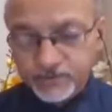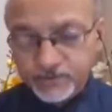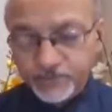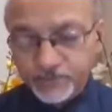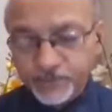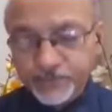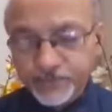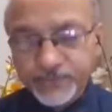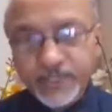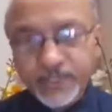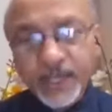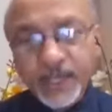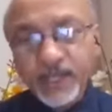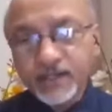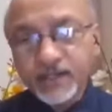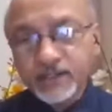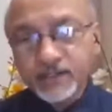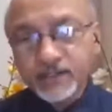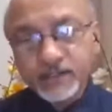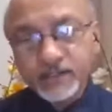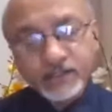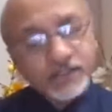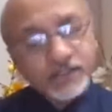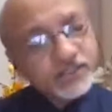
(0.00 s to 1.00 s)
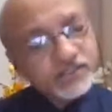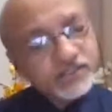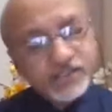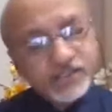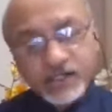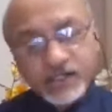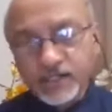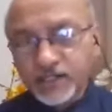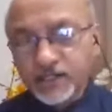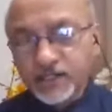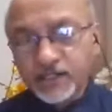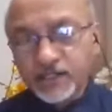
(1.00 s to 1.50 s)
then
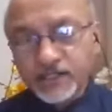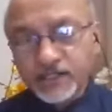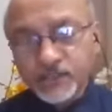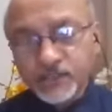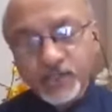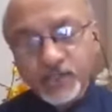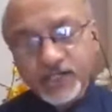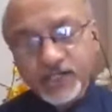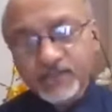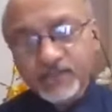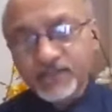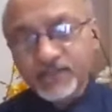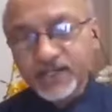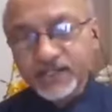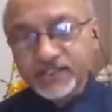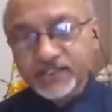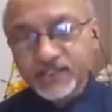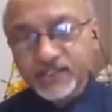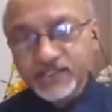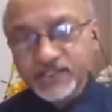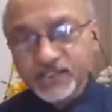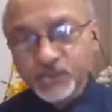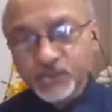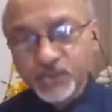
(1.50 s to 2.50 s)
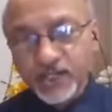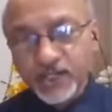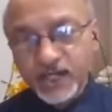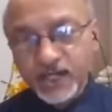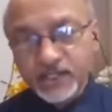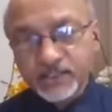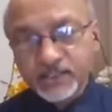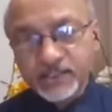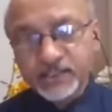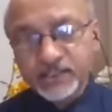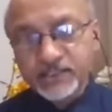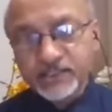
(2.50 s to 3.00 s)
certainly whatever results you
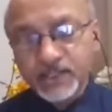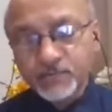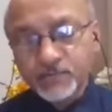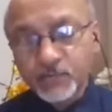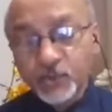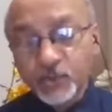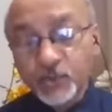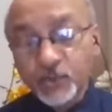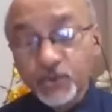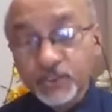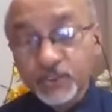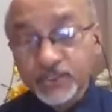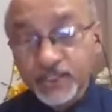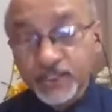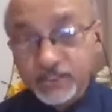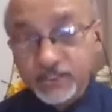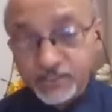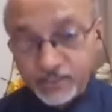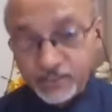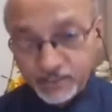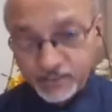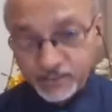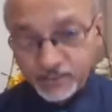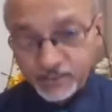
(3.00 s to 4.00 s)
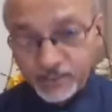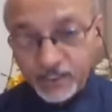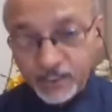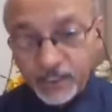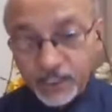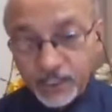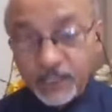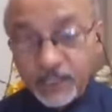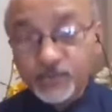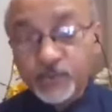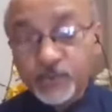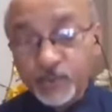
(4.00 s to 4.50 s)
get, these are more authentic.
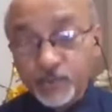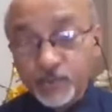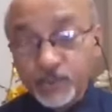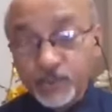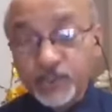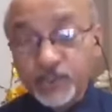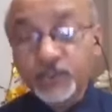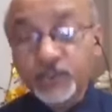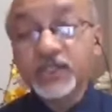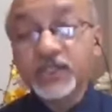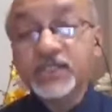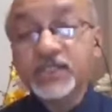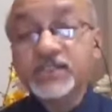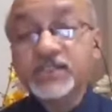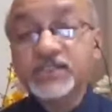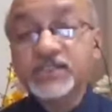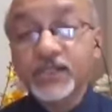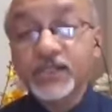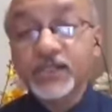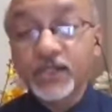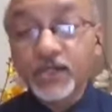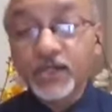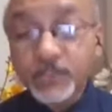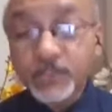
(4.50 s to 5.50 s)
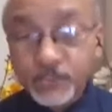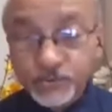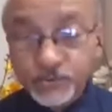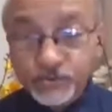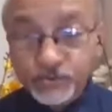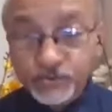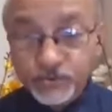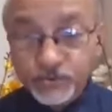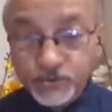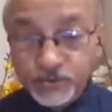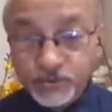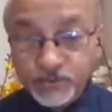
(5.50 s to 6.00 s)
If your protocol is not
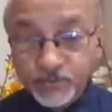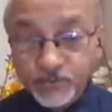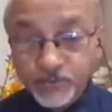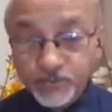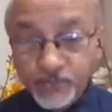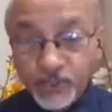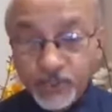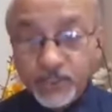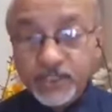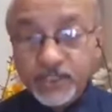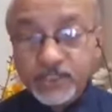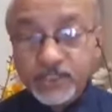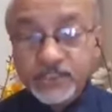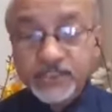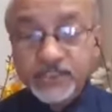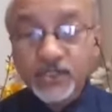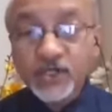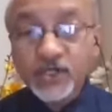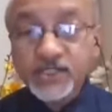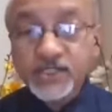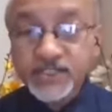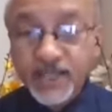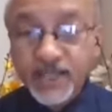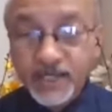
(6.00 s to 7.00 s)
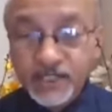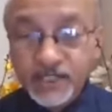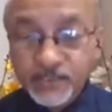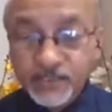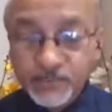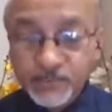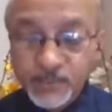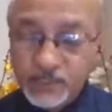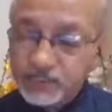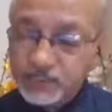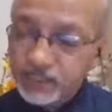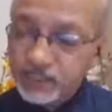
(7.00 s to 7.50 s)
good or it is not
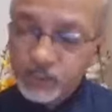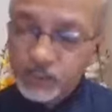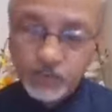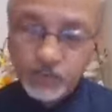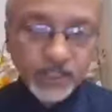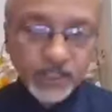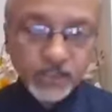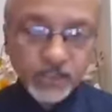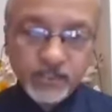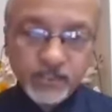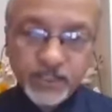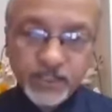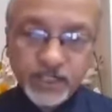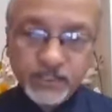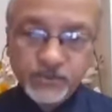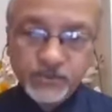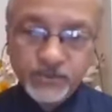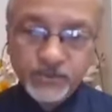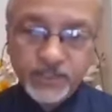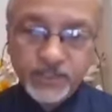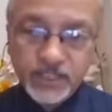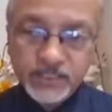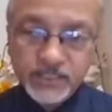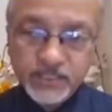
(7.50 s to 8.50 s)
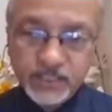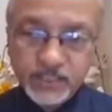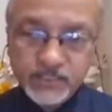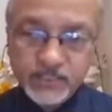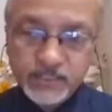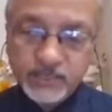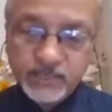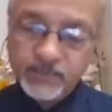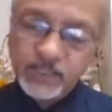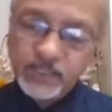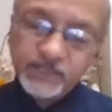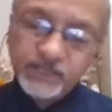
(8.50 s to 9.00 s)
scientific, then you may not get good results.
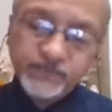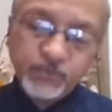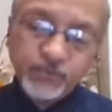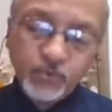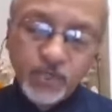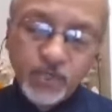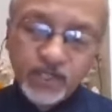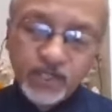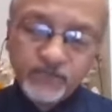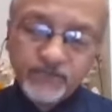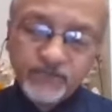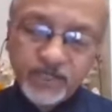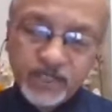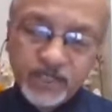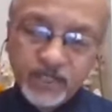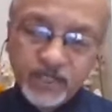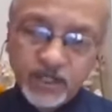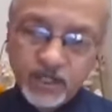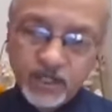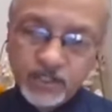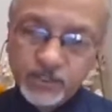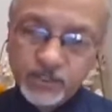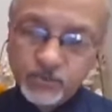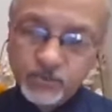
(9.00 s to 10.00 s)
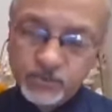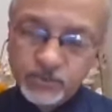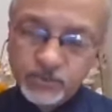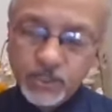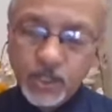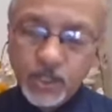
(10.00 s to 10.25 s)
Even if you work very hard, you